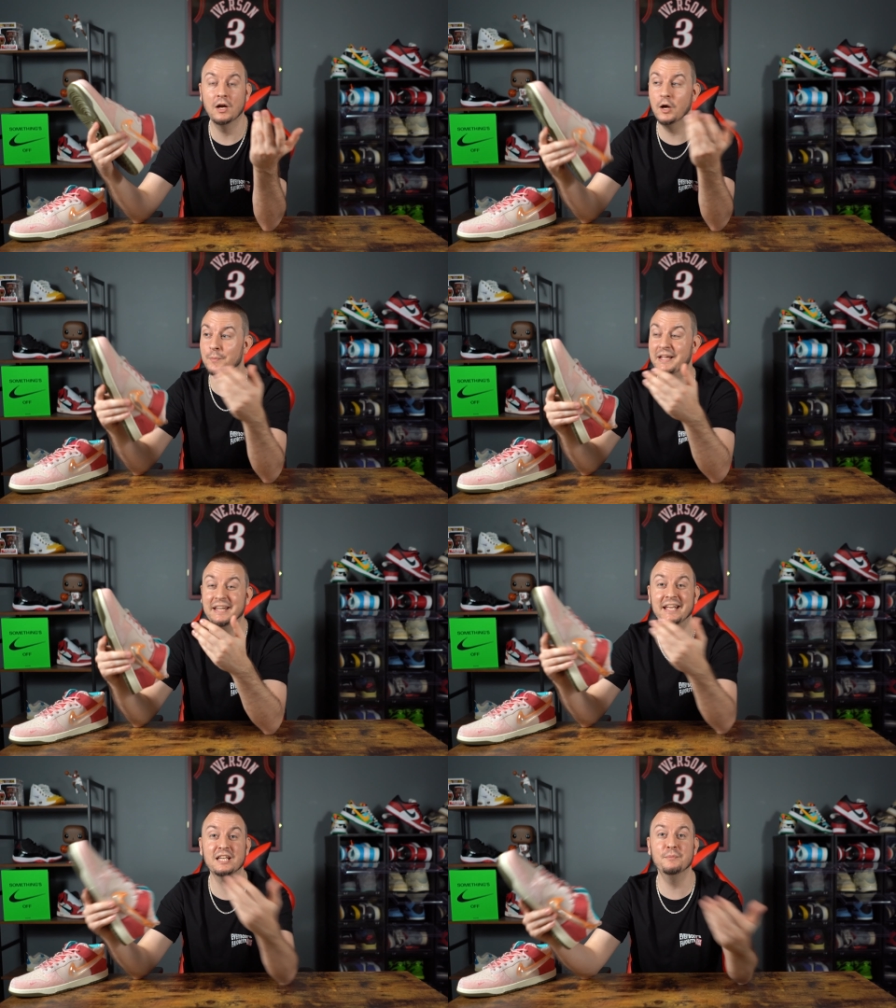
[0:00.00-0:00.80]
Um, they
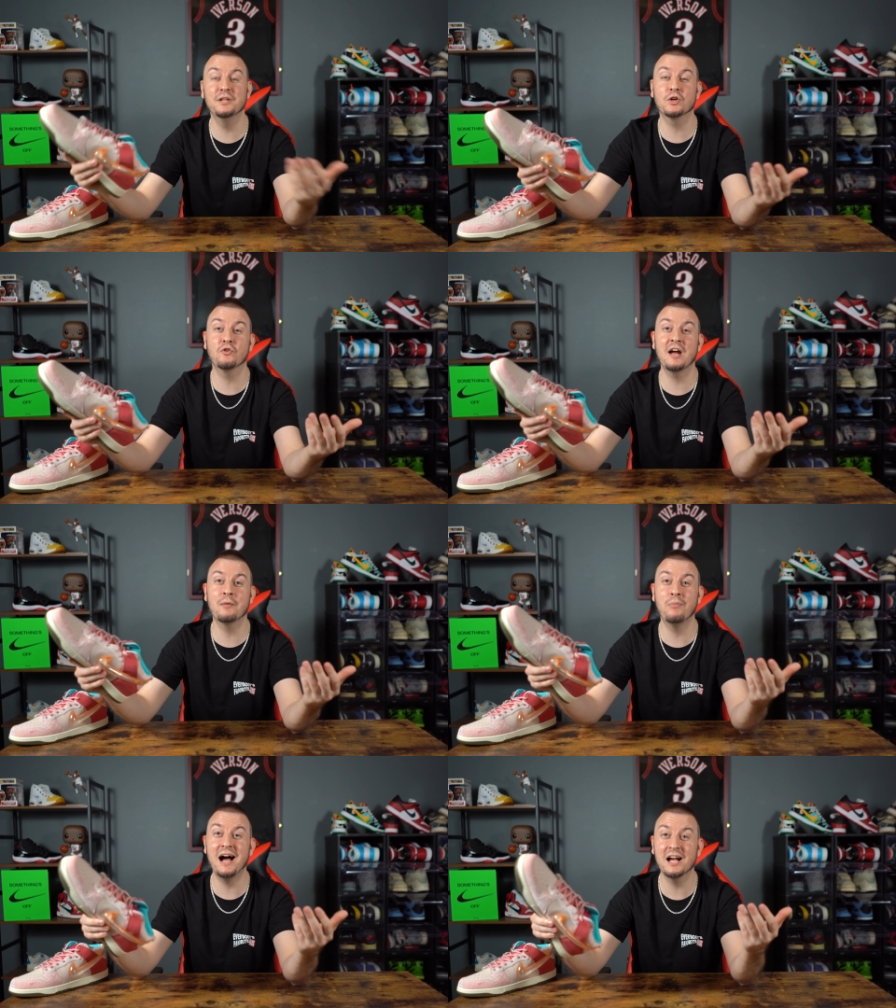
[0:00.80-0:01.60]
didn't give me the
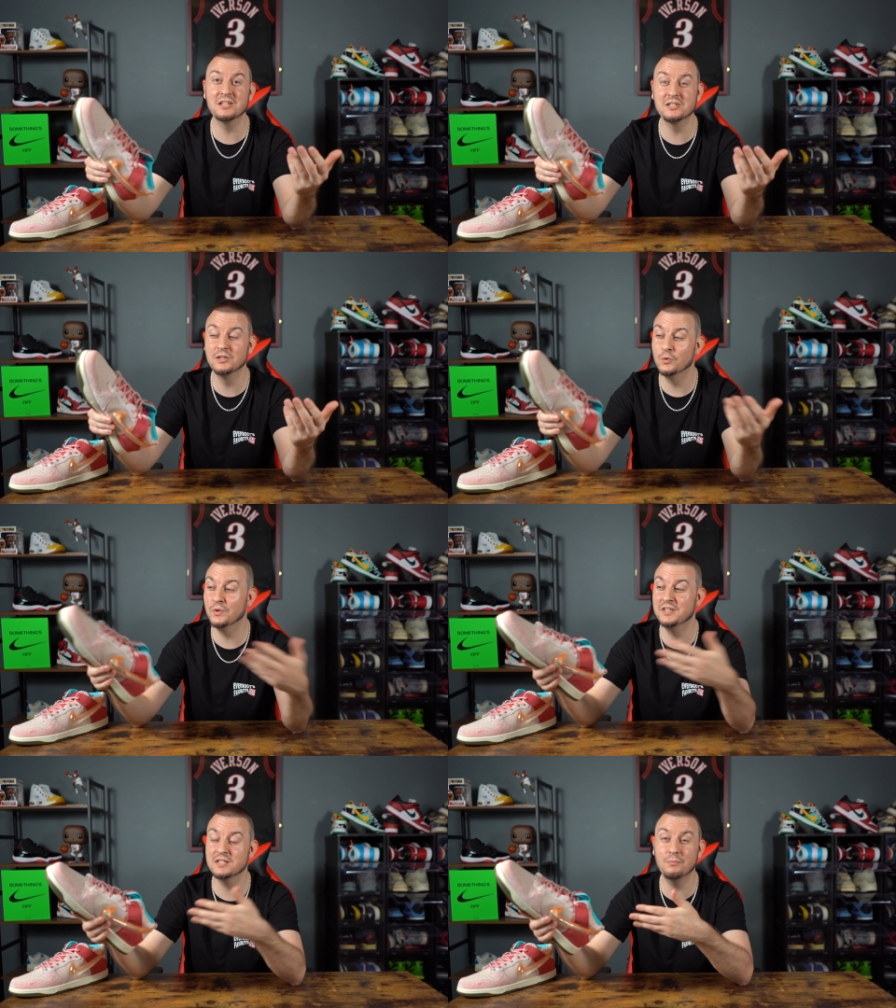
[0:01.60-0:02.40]
correct box
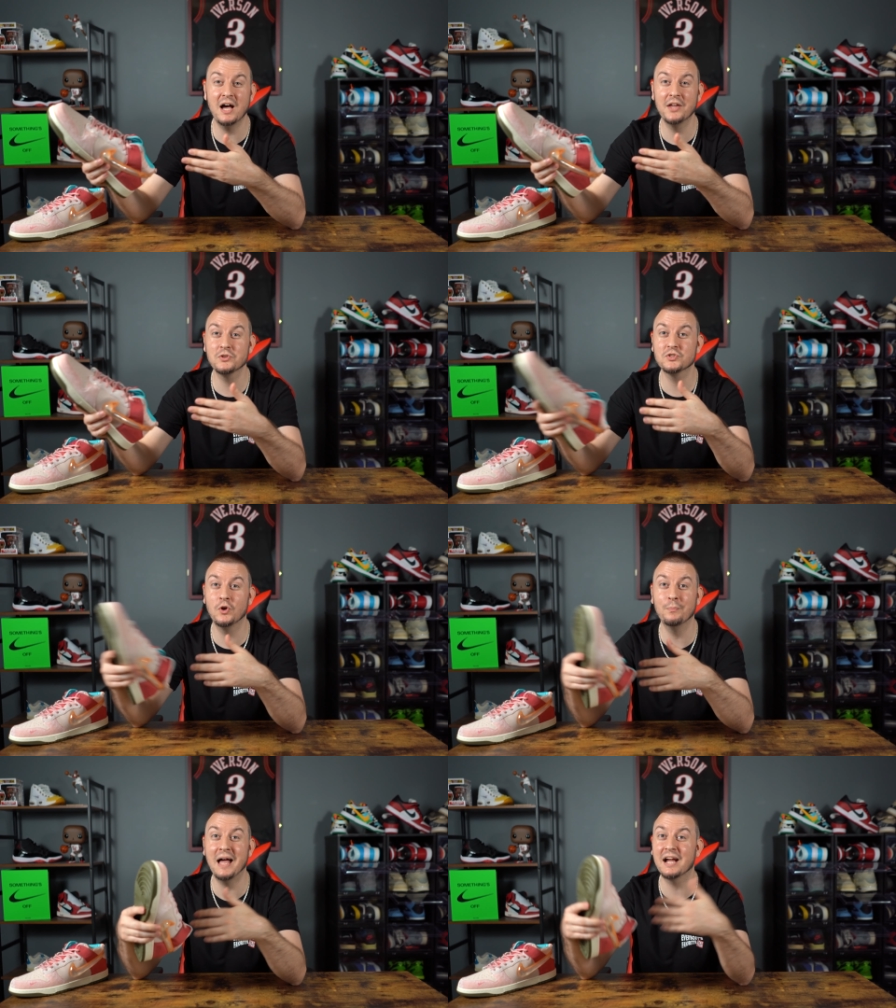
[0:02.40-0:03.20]
with this model, so
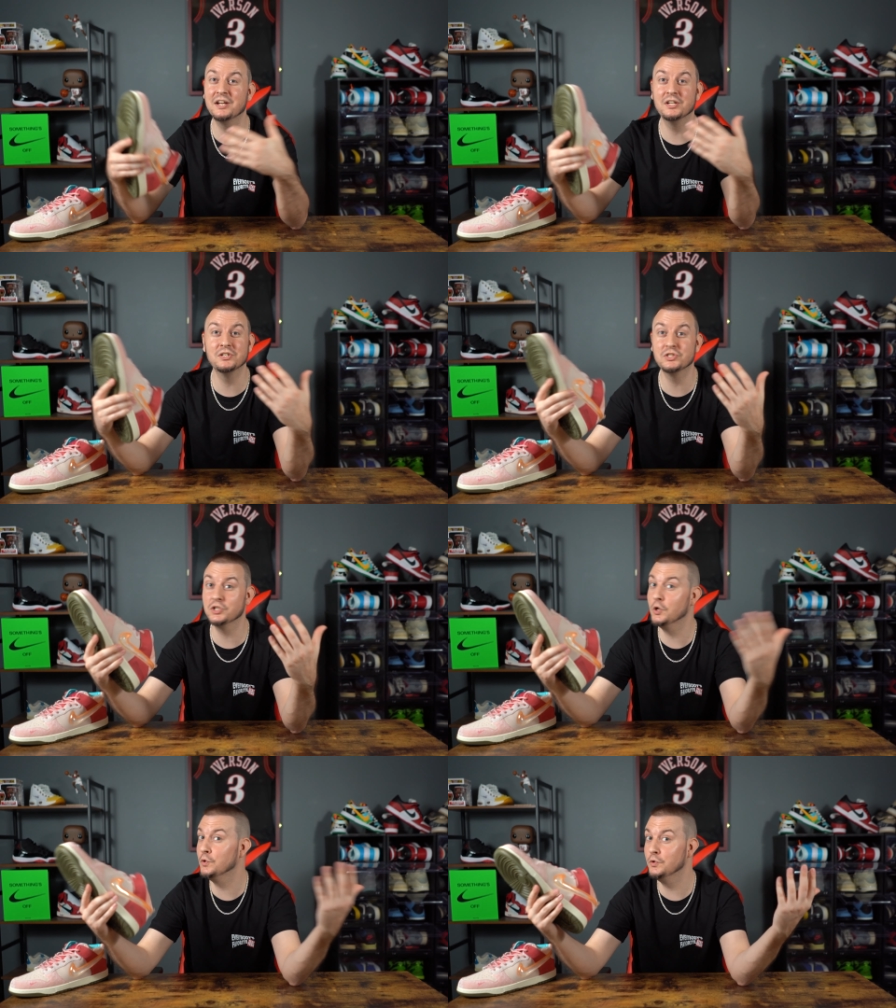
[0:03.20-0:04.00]
I'm not gonna
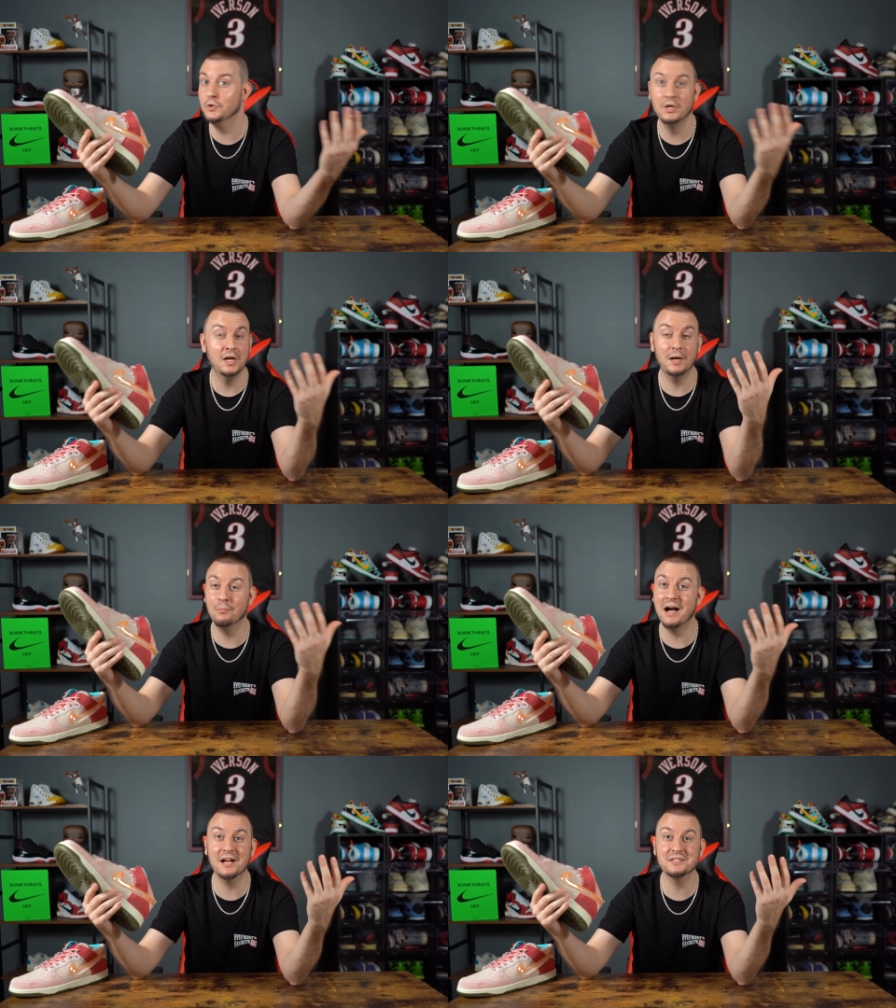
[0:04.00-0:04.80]
show a
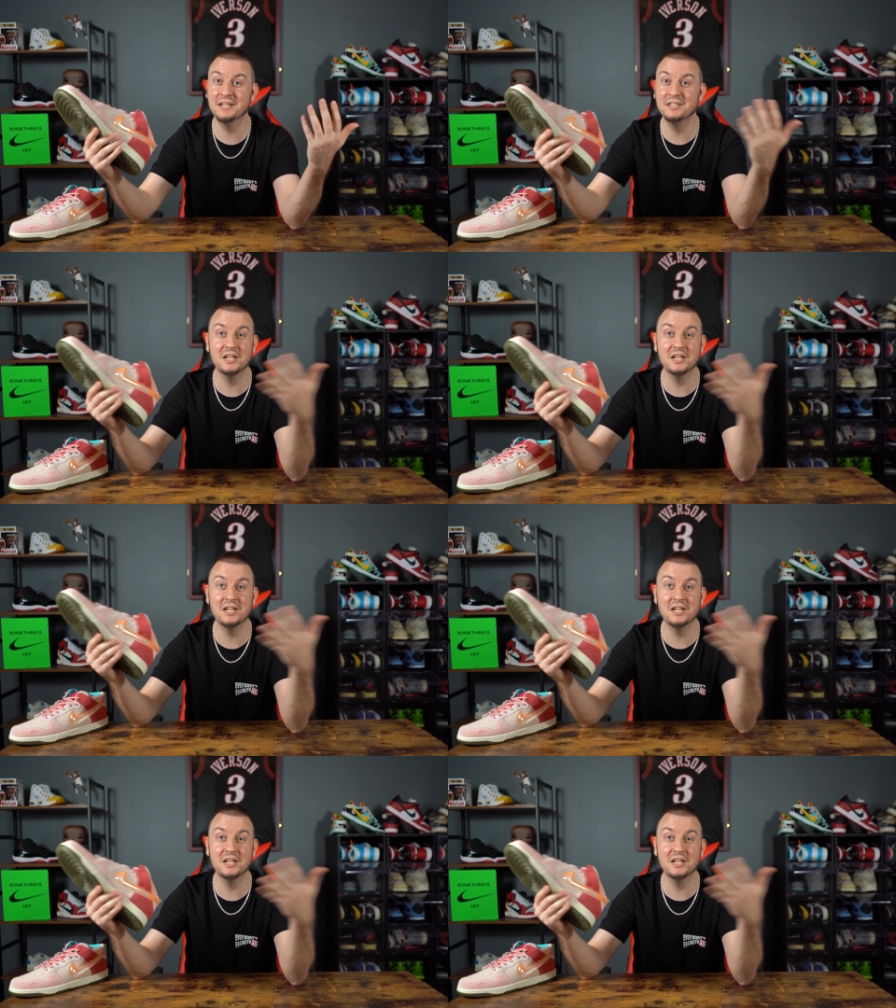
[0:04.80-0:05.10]
box that